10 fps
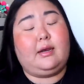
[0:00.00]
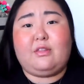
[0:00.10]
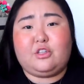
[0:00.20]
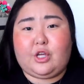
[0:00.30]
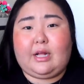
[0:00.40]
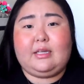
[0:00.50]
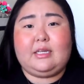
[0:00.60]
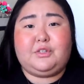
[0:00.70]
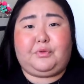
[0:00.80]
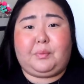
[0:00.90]
and the jelly
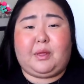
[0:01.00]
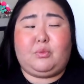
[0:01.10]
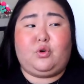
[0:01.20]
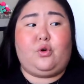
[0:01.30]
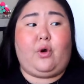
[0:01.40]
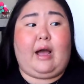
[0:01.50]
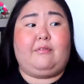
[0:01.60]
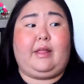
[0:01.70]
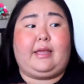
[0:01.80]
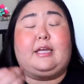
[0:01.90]
is for people who
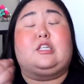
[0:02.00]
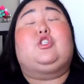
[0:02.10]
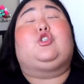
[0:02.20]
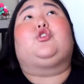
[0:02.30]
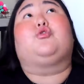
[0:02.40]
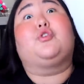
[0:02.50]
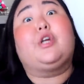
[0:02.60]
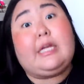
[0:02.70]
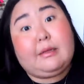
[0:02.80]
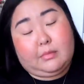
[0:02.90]
have like
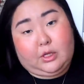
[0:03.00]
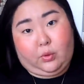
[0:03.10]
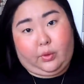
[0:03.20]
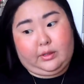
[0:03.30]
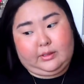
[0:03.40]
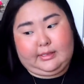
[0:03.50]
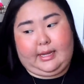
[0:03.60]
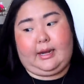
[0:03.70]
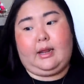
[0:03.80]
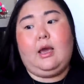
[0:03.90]
extremely oily skin.